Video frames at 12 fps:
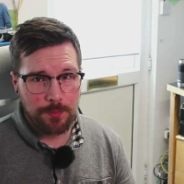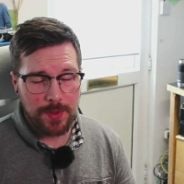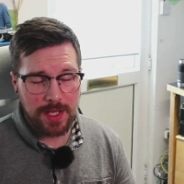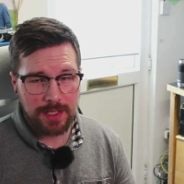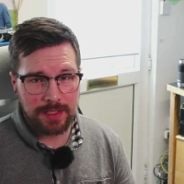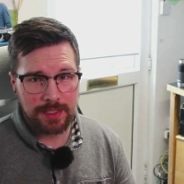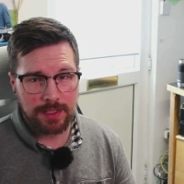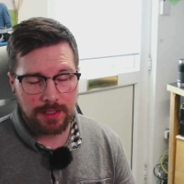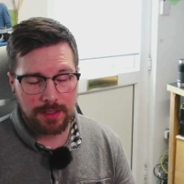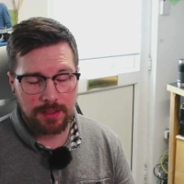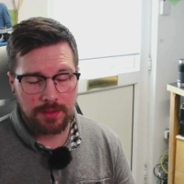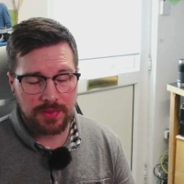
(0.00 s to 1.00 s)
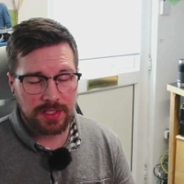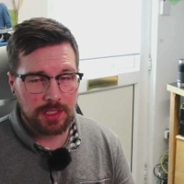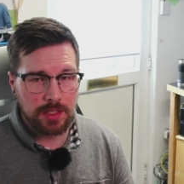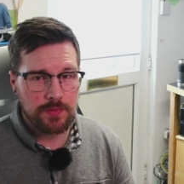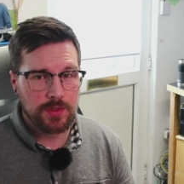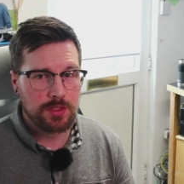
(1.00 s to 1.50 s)
back and thank
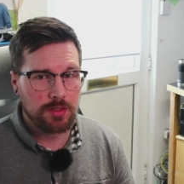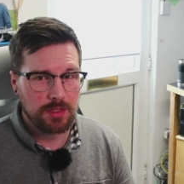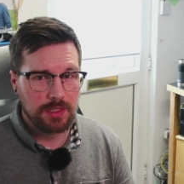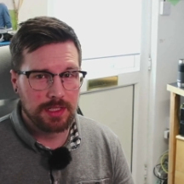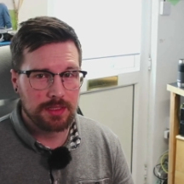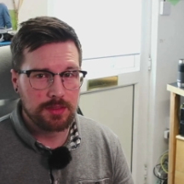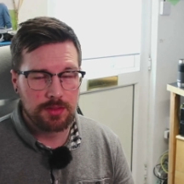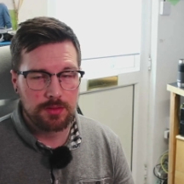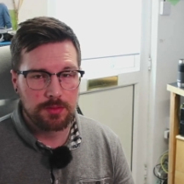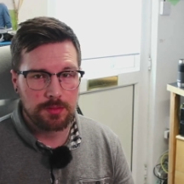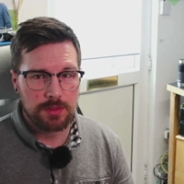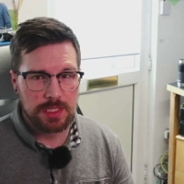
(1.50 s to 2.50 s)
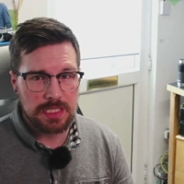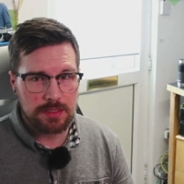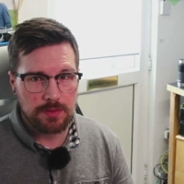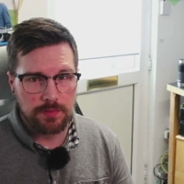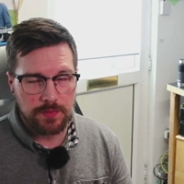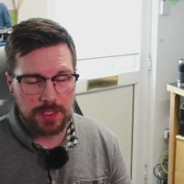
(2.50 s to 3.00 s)
you for tuning into this
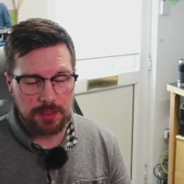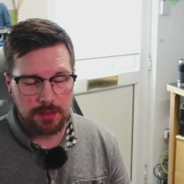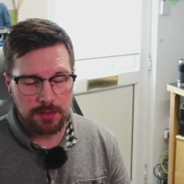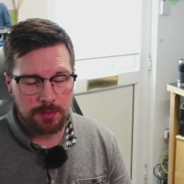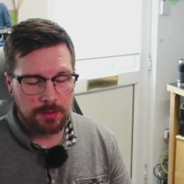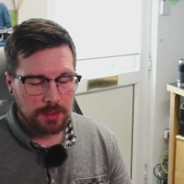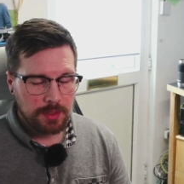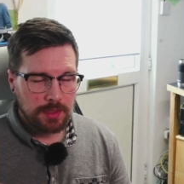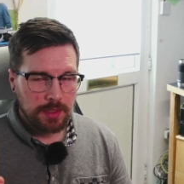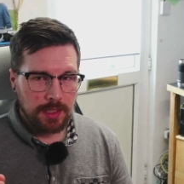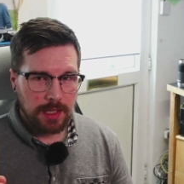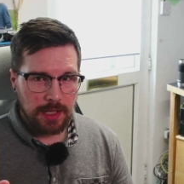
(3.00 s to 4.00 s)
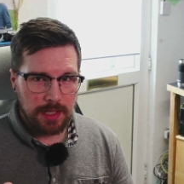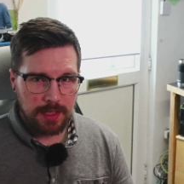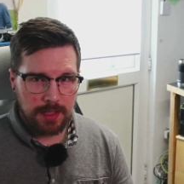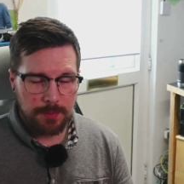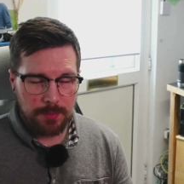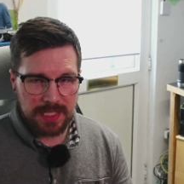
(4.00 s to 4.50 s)
video.
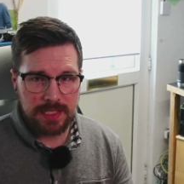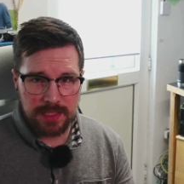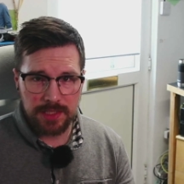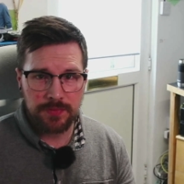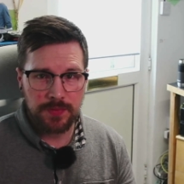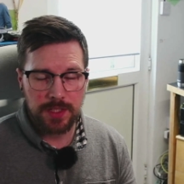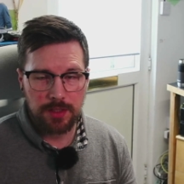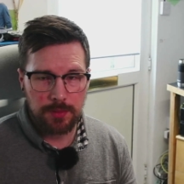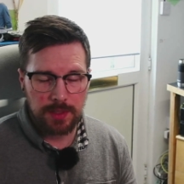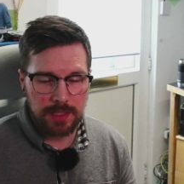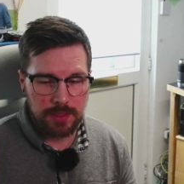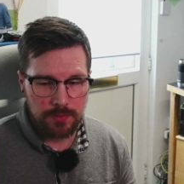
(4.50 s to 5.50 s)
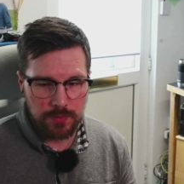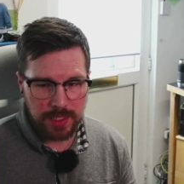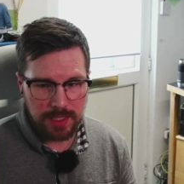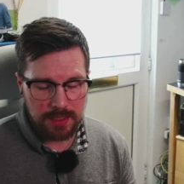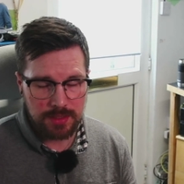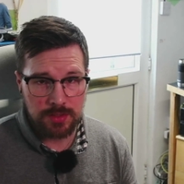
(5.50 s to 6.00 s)
I'm making this video in
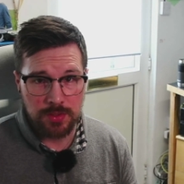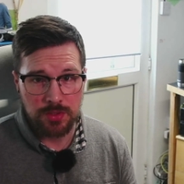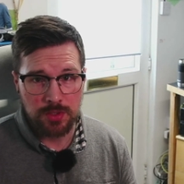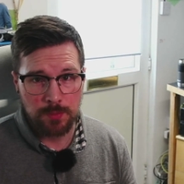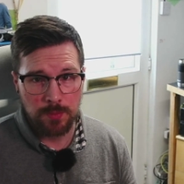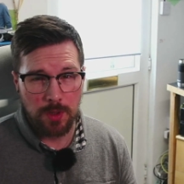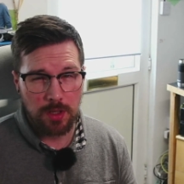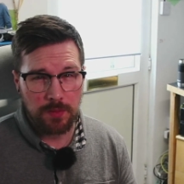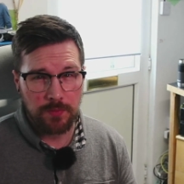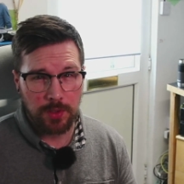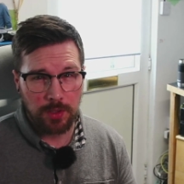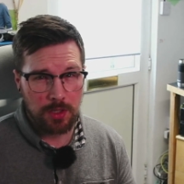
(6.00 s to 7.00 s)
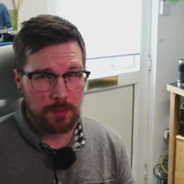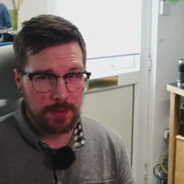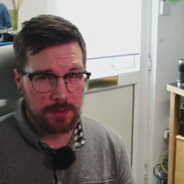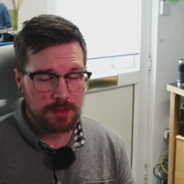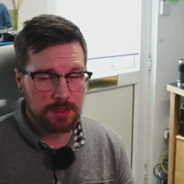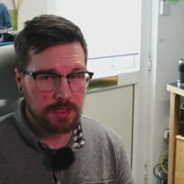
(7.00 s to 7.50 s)
regards to some of the
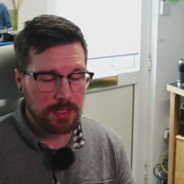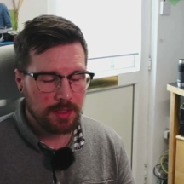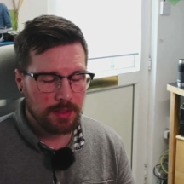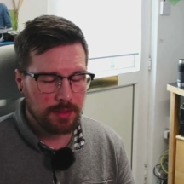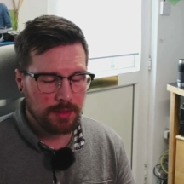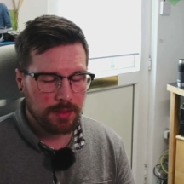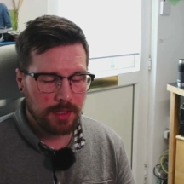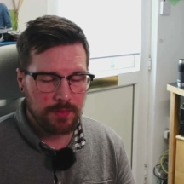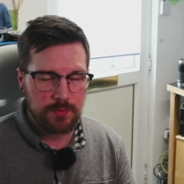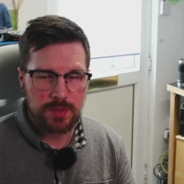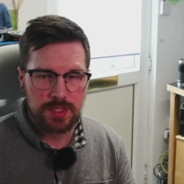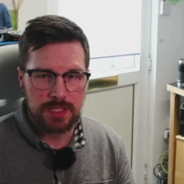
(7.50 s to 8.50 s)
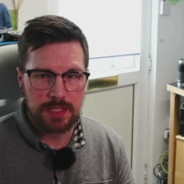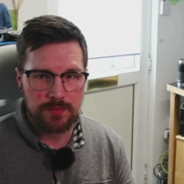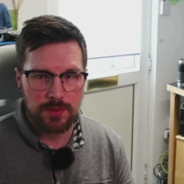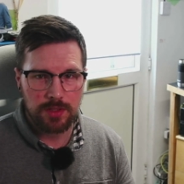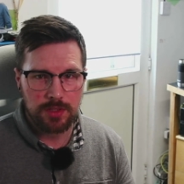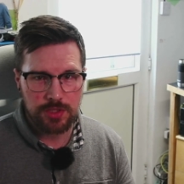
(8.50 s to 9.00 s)
comments that uh, I've received
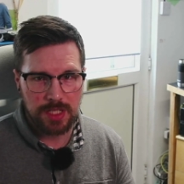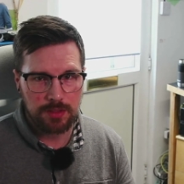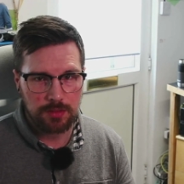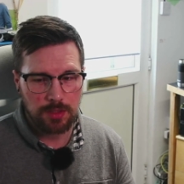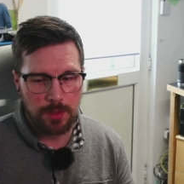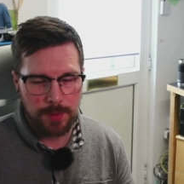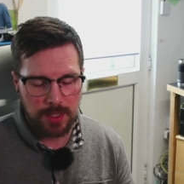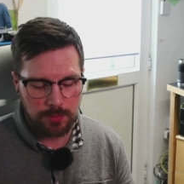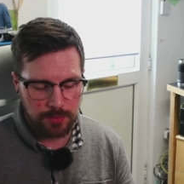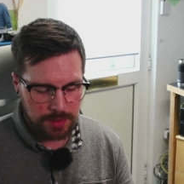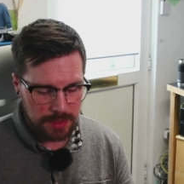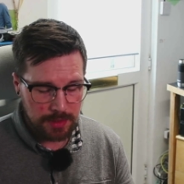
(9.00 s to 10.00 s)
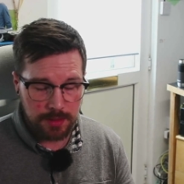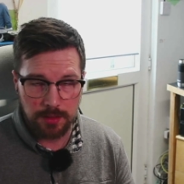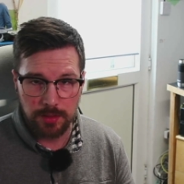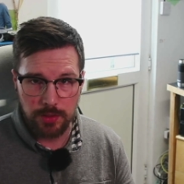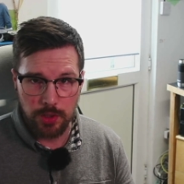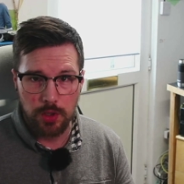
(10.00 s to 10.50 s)
on the channel about the
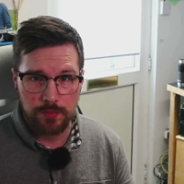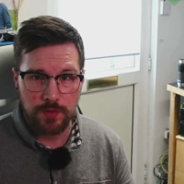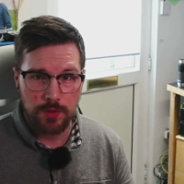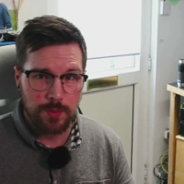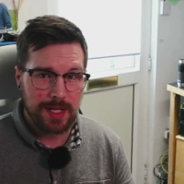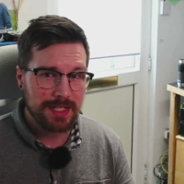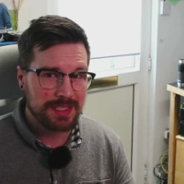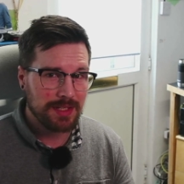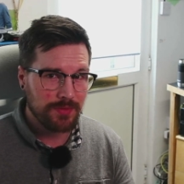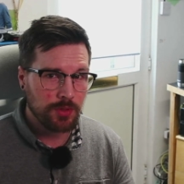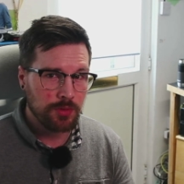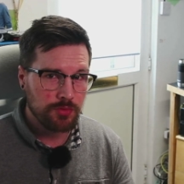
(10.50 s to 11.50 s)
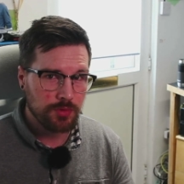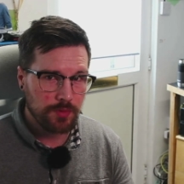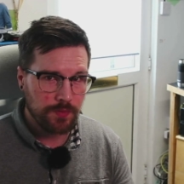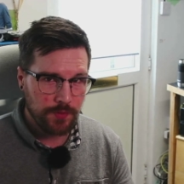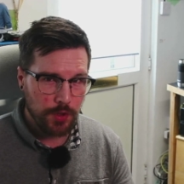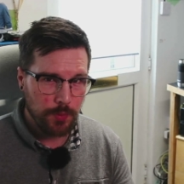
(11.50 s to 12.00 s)
Lenovo Y700
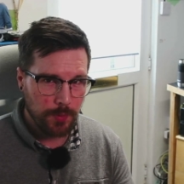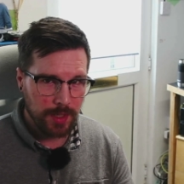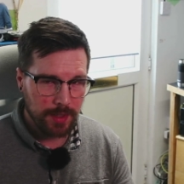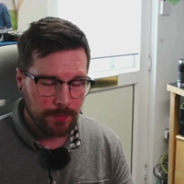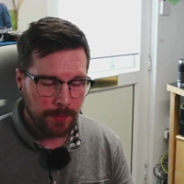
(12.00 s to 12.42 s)
firmware.